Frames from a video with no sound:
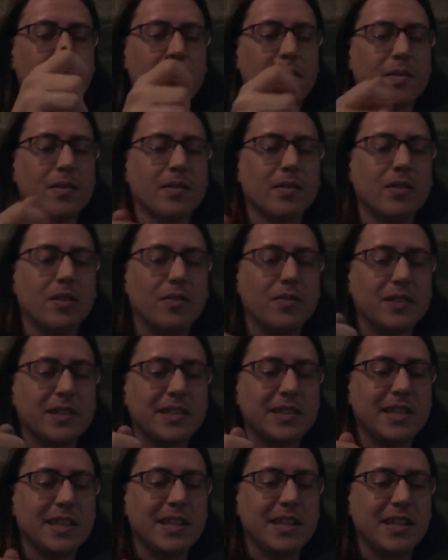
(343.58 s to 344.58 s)
And
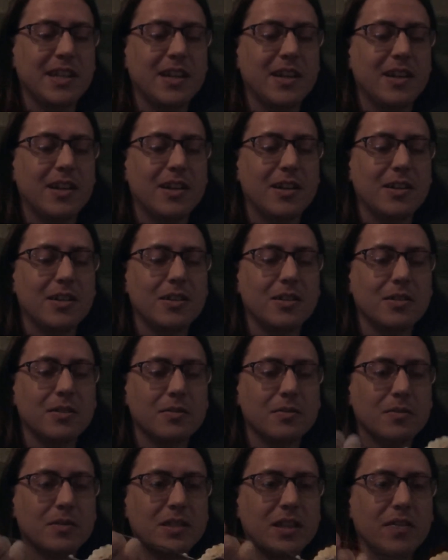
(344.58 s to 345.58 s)
obviously our
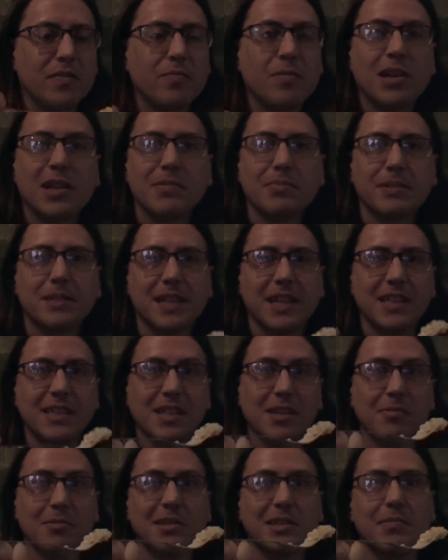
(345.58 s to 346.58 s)
Dauphinoise
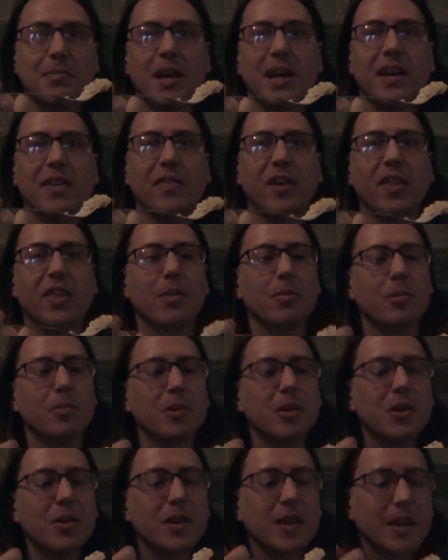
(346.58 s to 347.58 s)
potato was the main event that we were
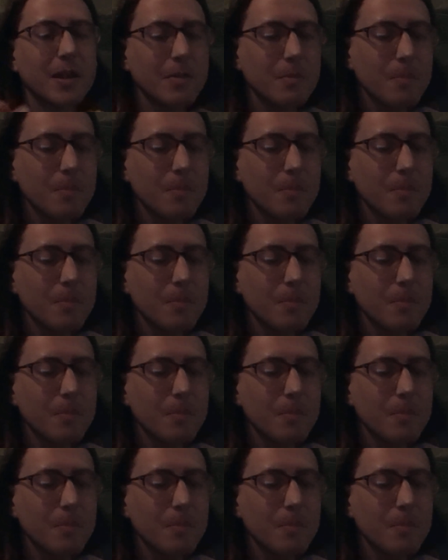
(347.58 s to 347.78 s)
cooking.